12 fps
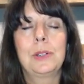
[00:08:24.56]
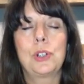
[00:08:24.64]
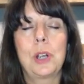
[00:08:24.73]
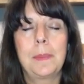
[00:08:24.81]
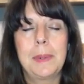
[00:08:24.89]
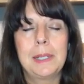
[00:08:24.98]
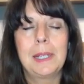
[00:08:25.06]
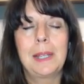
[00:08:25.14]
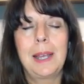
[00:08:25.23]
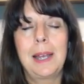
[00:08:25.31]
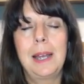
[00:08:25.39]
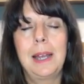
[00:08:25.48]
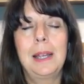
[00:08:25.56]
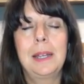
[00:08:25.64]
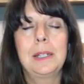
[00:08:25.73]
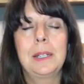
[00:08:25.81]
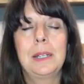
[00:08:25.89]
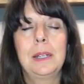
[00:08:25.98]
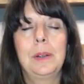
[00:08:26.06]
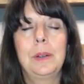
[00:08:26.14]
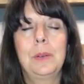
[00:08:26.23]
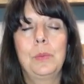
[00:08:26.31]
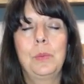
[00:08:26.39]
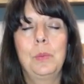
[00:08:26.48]
drop into the heart.
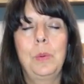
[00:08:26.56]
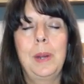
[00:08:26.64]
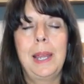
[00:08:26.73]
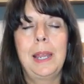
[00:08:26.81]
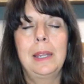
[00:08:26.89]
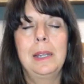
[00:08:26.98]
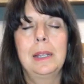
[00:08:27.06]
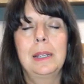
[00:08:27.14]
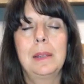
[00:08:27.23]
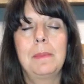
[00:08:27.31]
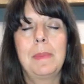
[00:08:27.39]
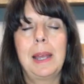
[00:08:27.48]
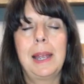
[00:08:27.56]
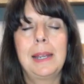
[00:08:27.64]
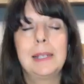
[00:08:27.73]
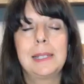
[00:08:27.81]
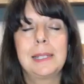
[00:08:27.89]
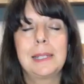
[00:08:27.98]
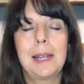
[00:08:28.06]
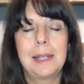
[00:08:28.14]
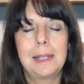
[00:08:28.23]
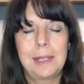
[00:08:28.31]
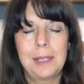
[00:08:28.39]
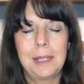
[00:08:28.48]
When the mind
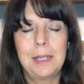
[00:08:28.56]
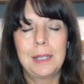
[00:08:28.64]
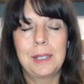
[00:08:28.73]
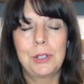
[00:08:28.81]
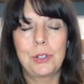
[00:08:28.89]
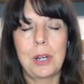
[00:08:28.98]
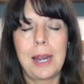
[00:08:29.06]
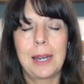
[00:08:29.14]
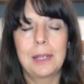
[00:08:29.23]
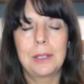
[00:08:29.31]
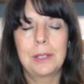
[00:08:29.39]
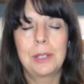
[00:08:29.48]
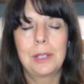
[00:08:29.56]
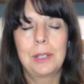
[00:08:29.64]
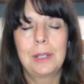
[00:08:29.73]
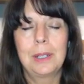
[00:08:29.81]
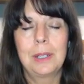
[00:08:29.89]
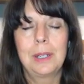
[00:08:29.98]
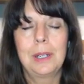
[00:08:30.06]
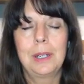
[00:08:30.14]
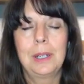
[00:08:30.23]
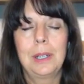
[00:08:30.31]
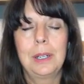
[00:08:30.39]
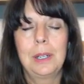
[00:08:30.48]
starts to distract,
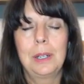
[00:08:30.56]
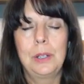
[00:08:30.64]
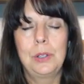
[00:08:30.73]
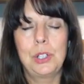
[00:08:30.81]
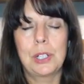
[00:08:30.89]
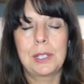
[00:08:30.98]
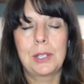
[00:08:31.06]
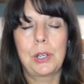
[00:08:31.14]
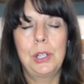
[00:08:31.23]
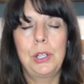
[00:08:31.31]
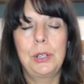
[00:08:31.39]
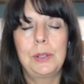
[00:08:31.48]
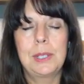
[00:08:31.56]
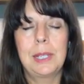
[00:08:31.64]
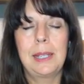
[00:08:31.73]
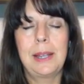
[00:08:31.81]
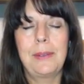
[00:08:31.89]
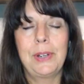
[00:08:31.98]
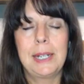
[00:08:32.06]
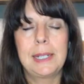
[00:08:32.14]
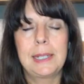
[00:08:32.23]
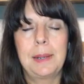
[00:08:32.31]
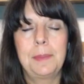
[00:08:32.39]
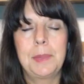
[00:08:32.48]
you're just going to use the love and
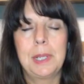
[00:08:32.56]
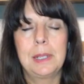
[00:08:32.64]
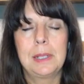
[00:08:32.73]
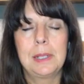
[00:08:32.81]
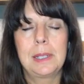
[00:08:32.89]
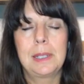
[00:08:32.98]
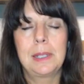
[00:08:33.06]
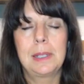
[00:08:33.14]
acceptance.